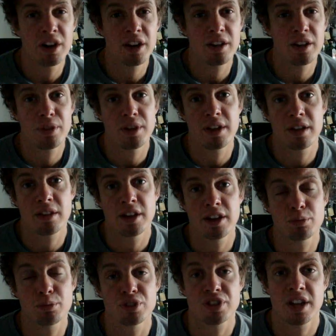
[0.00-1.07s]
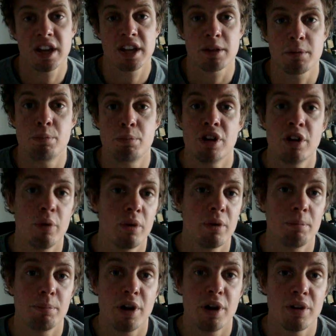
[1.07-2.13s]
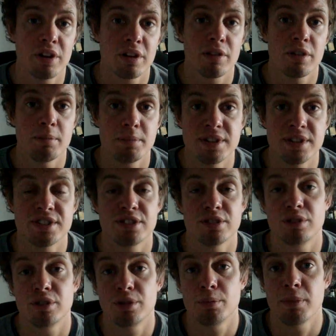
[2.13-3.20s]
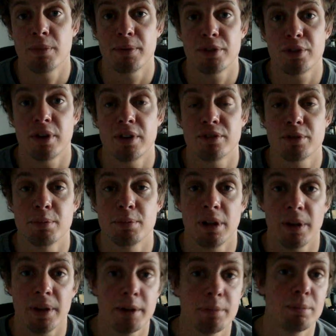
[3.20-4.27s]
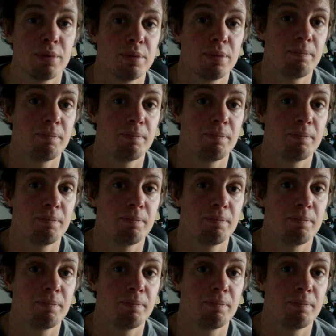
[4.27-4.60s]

and I think that was kind of burying The Miz, whom they tried to build up